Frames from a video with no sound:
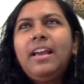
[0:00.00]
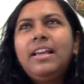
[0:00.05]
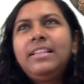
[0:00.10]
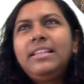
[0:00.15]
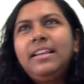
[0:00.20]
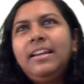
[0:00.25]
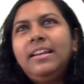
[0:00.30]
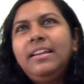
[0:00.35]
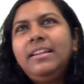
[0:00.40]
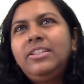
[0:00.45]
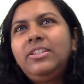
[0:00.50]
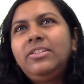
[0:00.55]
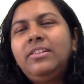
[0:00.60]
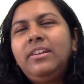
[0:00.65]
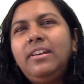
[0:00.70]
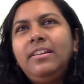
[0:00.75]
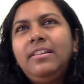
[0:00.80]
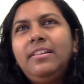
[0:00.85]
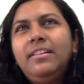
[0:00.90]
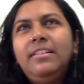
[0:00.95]
As I
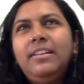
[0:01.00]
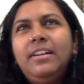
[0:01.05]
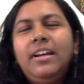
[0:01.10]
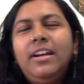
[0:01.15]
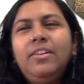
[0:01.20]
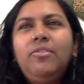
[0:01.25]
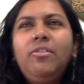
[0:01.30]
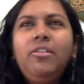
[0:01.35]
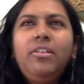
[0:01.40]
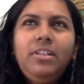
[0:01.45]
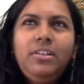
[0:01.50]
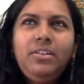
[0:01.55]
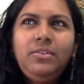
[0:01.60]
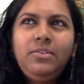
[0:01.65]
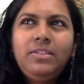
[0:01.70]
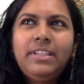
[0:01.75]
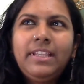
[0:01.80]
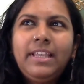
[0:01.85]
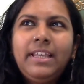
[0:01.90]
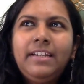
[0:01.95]
started growing the
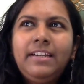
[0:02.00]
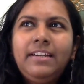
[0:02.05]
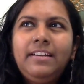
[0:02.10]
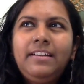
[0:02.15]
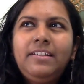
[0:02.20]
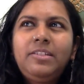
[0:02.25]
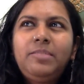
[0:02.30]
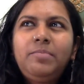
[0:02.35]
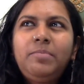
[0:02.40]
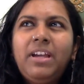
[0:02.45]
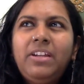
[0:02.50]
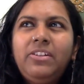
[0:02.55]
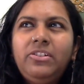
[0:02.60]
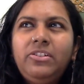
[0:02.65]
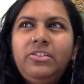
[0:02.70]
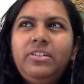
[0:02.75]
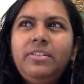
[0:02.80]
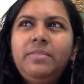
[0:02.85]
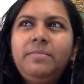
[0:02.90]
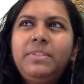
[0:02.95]
newsletter,
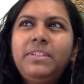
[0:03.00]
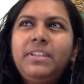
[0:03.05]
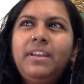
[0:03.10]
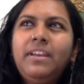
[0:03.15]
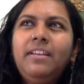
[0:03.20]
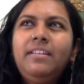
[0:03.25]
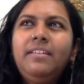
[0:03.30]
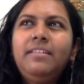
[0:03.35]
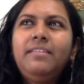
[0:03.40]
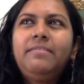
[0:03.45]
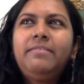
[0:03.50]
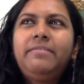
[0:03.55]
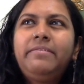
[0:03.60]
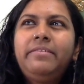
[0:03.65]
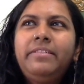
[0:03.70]
sponsorships kind of